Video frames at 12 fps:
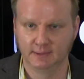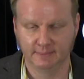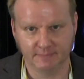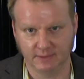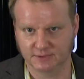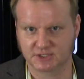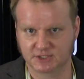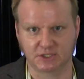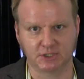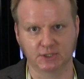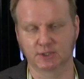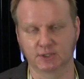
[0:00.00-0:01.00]
it's
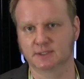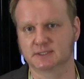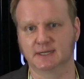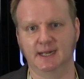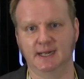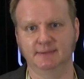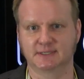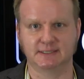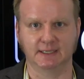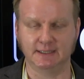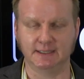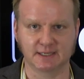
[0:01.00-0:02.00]
secure. It's not
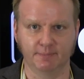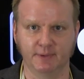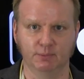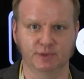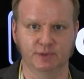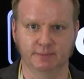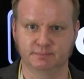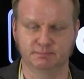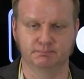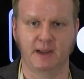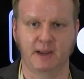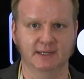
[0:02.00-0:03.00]
sticking something with a
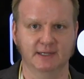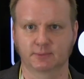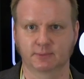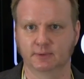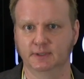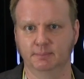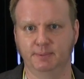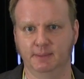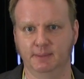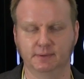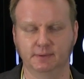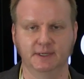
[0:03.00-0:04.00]
password in a
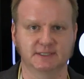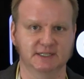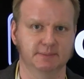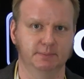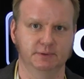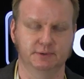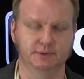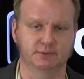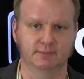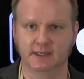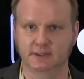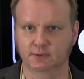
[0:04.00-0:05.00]
publicly accessible
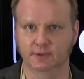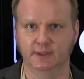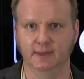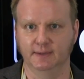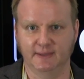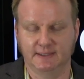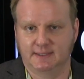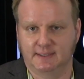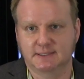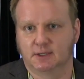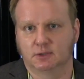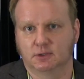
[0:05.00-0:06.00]
directory. Like
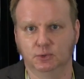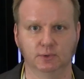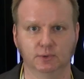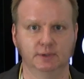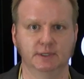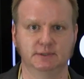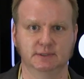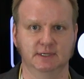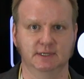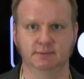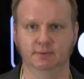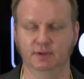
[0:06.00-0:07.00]
that's all cool. It just
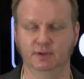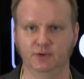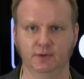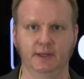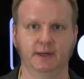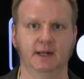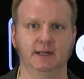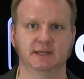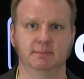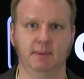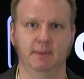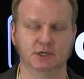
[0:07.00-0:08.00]
doesn't really feel like
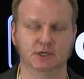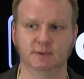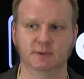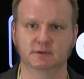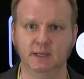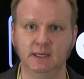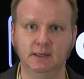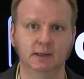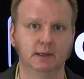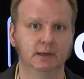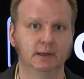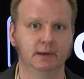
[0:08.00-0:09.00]
content management to me.
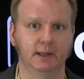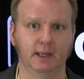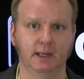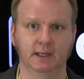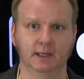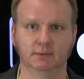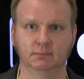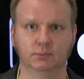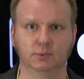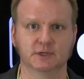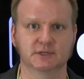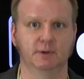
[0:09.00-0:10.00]
And
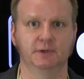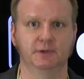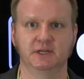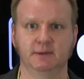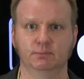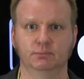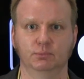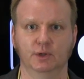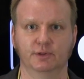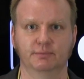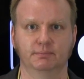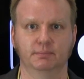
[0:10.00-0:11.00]
we're a small team
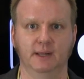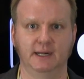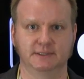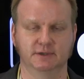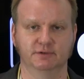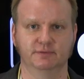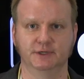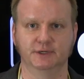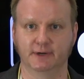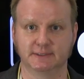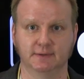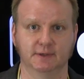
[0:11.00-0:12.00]
with lots of
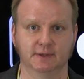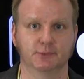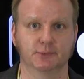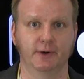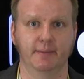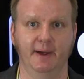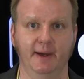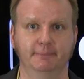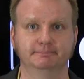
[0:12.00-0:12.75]
interesting things to worry about.